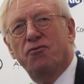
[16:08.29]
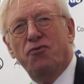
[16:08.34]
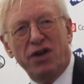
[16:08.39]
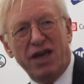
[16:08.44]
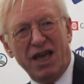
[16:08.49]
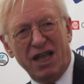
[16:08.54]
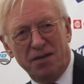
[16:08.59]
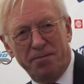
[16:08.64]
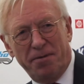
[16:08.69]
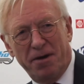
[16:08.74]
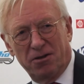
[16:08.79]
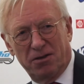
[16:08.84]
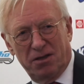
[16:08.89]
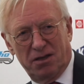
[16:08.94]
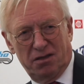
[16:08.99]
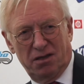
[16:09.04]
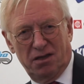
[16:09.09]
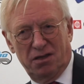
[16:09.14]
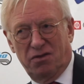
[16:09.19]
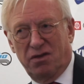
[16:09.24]
forget about
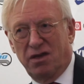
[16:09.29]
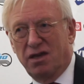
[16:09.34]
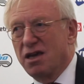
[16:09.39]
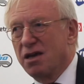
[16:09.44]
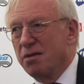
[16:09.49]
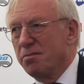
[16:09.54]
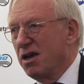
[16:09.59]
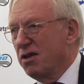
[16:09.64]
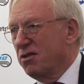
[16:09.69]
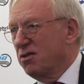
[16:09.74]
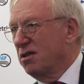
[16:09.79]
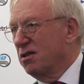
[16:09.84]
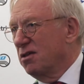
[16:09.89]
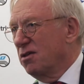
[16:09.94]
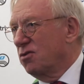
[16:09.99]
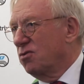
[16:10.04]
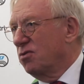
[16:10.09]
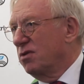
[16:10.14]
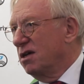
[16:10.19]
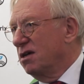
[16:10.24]
it in the EMS
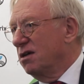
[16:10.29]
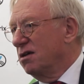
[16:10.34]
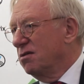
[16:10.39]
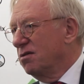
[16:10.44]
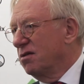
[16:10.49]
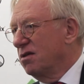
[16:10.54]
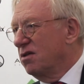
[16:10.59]
industry.